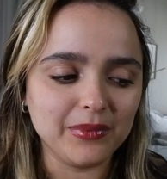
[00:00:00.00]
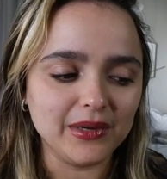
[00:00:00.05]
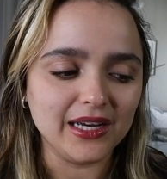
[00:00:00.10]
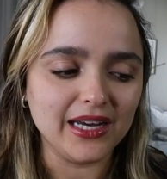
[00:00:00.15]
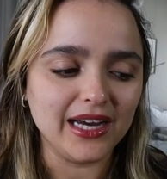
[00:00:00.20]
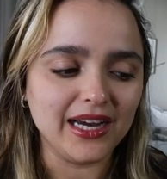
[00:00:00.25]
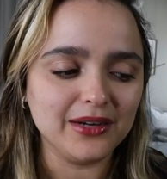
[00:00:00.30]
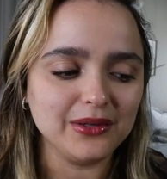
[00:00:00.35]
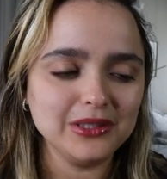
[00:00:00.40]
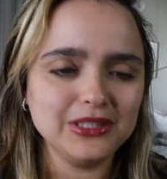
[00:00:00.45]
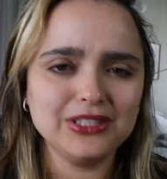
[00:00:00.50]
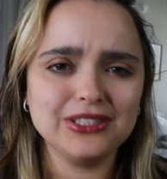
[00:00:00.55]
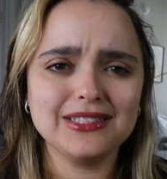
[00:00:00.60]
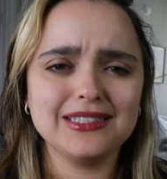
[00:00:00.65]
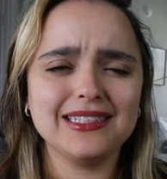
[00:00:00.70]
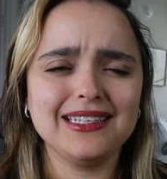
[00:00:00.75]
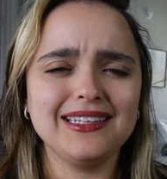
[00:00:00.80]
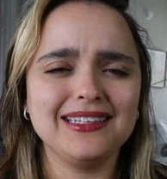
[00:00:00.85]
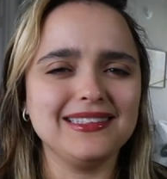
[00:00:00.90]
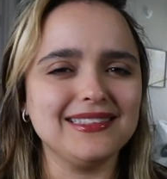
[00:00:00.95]
but I was
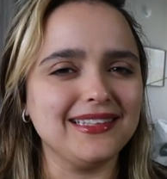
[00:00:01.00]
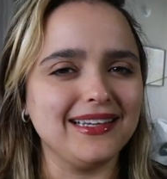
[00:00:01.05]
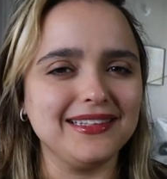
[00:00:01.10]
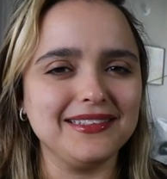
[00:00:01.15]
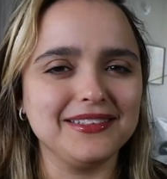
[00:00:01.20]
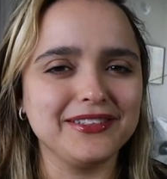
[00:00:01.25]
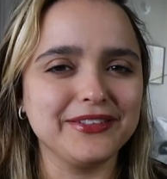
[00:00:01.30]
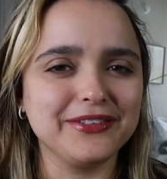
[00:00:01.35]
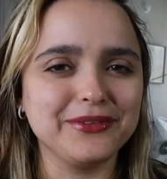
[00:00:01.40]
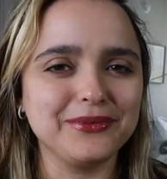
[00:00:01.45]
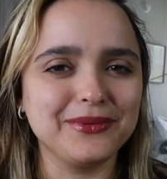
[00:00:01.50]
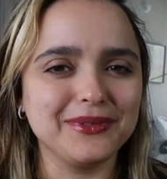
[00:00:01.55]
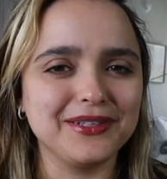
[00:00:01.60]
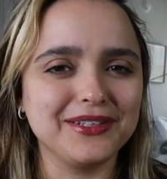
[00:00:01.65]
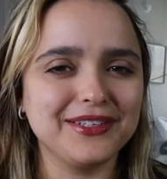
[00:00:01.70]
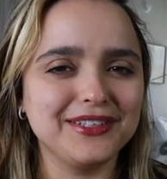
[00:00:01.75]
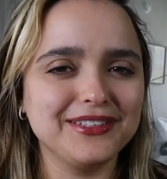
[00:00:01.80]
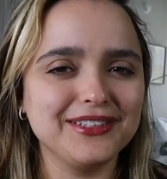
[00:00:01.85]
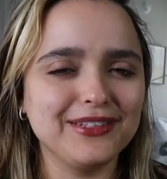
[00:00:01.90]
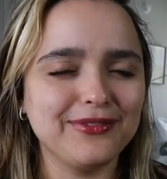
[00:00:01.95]
just like dead to the
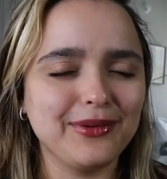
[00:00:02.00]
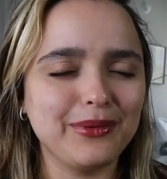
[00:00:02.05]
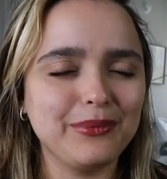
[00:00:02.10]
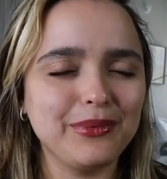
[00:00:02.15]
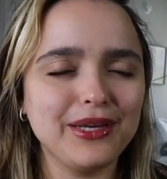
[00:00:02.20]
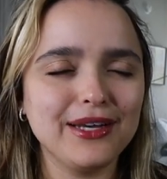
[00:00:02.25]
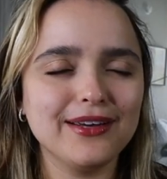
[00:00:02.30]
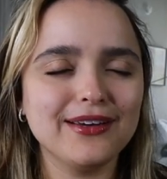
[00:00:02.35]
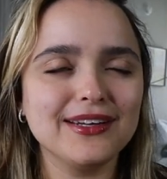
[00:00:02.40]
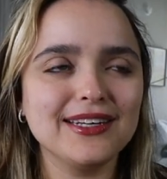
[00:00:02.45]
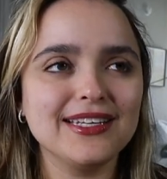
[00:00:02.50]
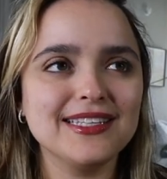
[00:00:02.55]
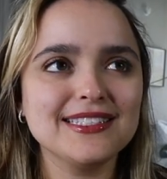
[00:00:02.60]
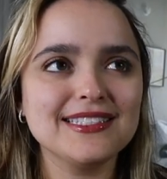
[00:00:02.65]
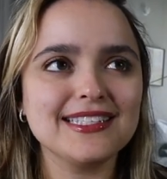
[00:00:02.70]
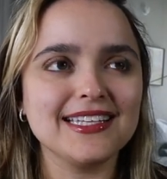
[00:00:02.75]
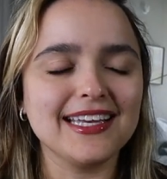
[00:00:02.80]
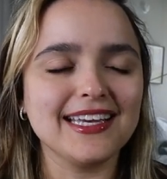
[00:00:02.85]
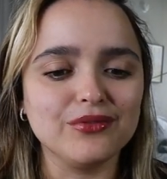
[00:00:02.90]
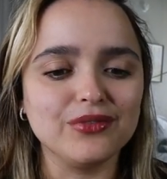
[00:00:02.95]
world, if I'm being
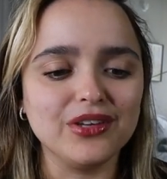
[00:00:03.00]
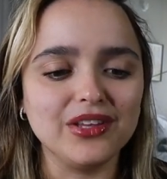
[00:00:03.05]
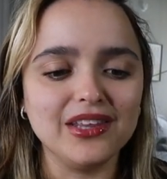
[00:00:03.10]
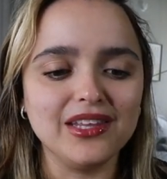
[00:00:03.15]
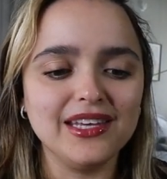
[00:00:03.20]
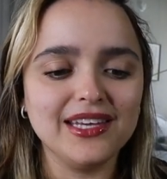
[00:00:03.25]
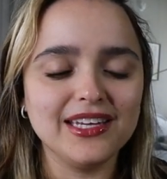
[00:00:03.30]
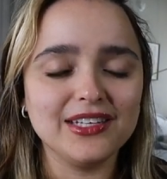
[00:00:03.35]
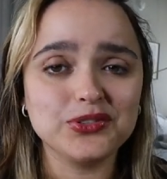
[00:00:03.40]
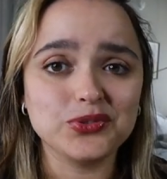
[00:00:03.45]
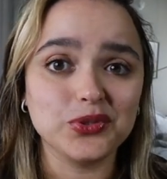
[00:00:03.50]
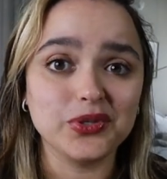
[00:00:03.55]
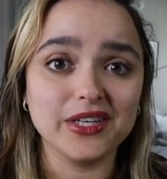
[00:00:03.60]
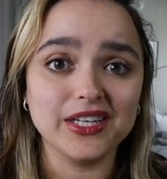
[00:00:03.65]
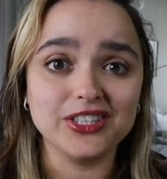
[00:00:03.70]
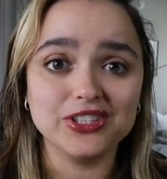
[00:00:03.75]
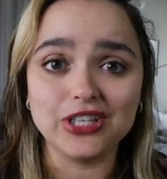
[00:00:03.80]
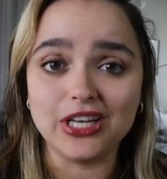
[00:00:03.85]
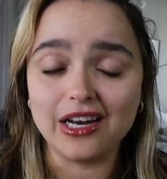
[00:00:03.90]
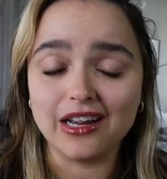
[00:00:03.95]
honest. Really
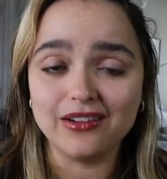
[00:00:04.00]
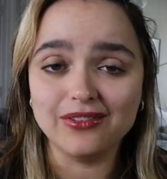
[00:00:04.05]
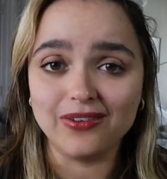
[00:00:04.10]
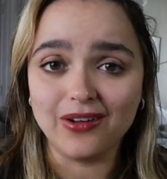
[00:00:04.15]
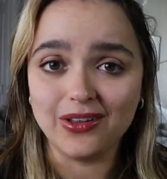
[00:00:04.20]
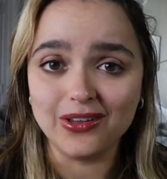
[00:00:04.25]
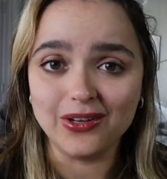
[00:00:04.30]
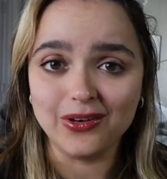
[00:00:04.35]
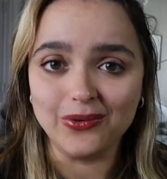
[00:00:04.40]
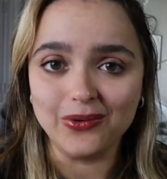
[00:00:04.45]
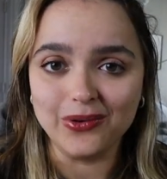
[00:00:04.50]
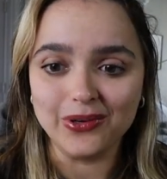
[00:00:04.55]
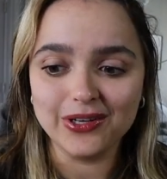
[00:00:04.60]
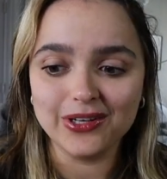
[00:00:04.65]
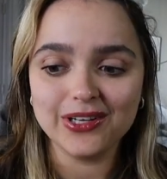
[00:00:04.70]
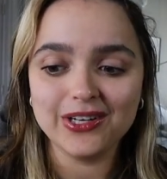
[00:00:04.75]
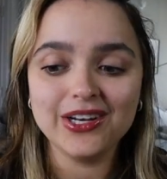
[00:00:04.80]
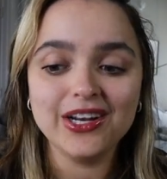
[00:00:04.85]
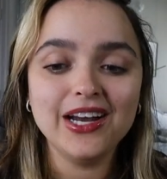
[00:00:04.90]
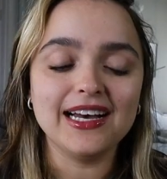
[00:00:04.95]
enjoying Jedi Fallen
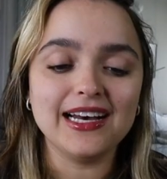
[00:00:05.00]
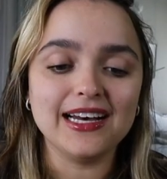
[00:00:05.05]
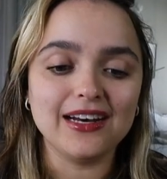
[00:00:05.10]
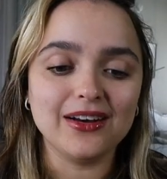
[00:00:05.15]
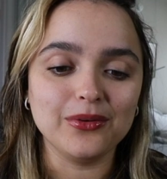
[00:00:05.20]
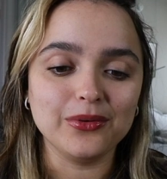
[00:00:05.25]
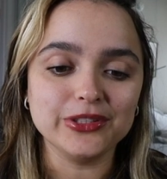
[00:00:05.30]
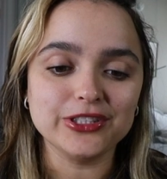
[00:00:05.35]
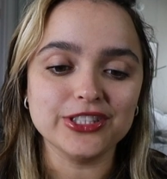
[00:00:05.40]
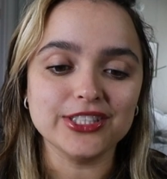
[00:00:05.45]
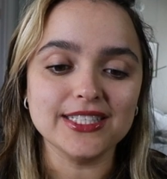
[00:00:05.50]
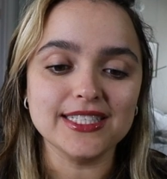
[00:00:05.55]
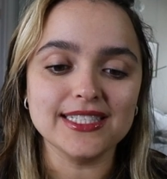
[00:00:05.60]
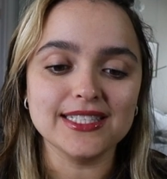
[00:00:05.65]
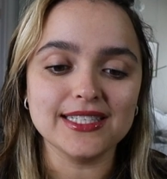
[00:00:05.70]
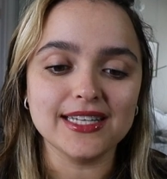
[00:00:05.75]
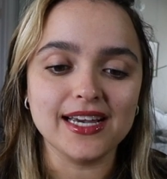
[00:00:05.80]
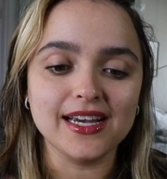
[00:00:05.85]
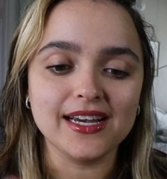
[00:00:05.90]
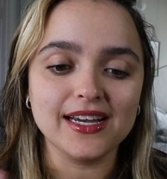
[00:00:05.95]
Order, which
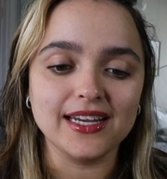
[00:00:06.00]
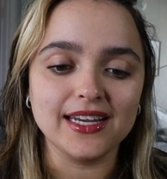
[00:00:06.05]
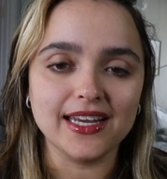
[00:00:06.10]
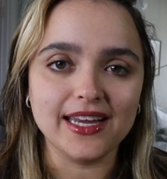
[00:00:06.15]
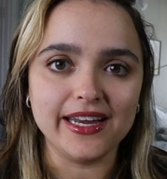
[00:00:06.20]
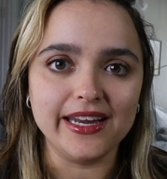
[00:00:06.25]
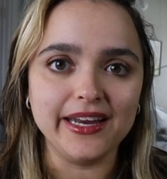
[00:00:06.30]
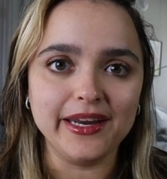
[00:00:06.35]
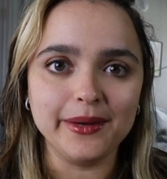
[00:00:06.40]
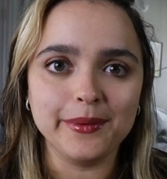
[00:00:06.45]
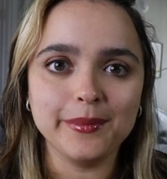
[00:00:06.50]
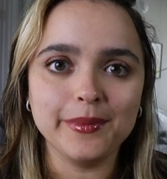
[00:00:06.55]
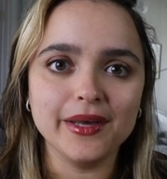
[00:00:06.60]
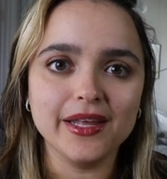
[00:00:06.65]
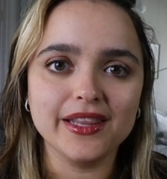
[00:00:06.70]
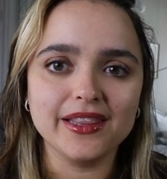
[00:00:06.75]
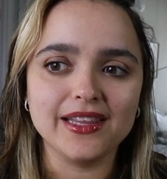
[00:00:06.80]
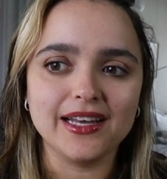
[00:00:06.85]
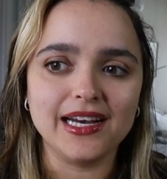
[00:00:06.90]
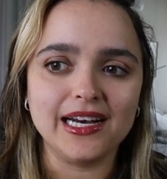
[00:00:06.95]
is a game
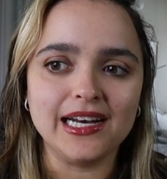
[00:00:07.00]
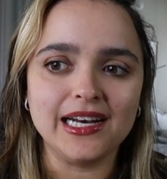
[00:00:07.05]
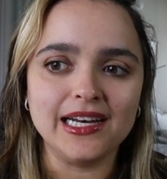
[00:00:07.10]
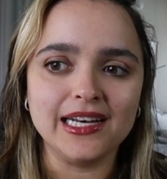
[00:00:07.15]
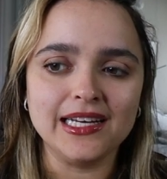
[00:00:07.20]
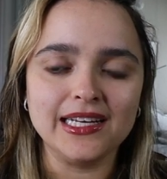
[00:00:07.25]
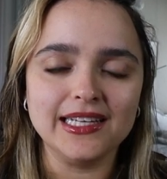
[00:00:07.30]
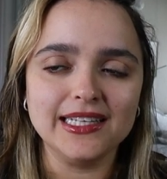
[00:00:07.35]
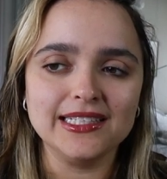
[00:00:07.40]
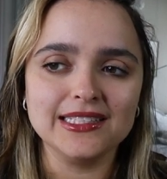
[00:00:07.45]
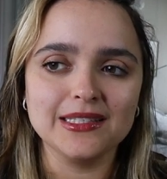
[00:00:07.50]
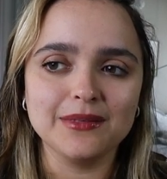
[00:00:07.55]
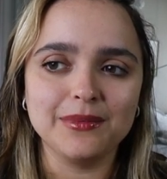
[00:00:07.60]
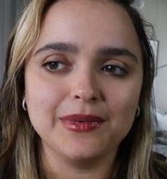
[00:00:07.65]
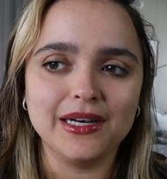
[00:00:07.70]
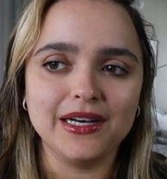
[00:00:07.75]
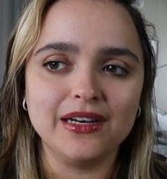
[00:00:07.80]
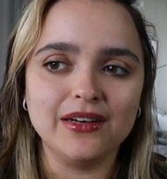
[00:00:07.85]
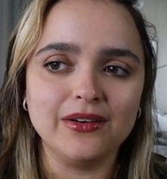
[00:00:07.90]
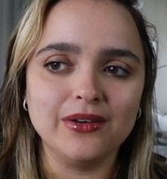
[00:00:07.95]
that is
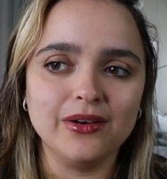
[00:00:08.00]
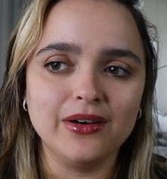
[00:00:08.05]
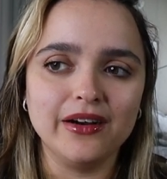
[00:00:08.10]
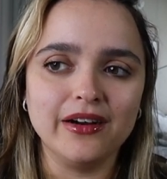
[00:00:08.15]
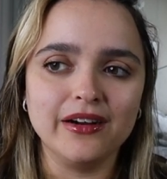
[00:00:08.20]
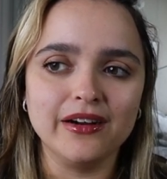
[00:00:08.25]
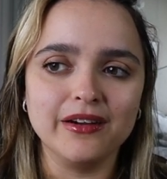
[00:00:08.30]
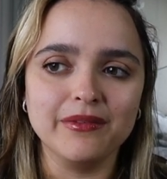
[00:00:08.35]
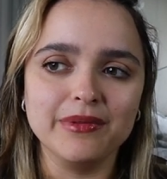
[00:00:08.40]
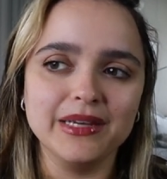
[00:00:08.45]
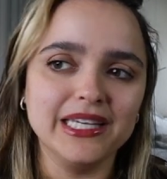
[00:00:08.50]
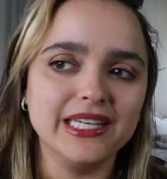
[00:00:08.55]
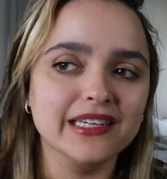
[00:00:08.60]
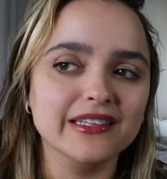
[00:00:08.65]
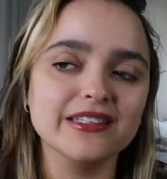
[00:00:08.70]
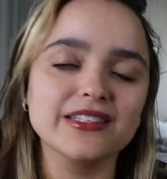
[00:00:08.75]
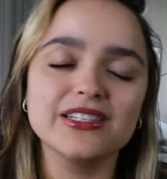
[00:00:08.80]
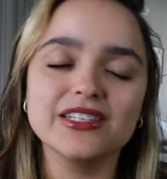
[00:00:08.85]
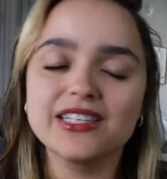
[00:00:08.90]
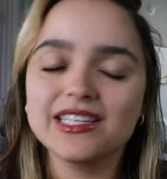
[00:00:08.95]
about our main
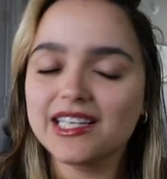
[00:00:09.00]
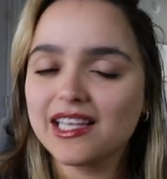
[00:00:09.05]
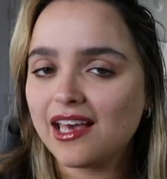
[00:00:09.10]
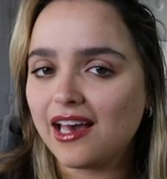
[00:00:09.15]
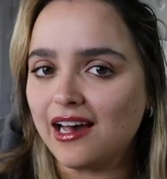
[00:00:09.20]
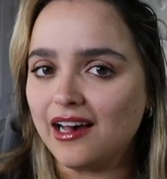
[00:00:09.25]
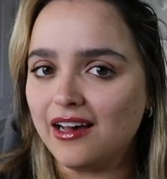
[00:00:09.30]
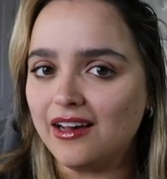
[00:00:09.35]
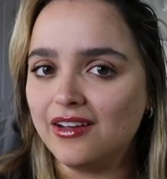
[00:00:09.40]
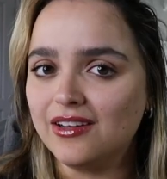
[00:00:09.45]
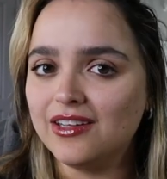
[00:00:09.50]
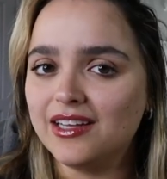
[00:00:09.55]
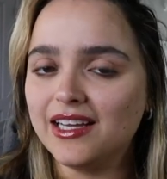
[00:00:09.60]
character Cal,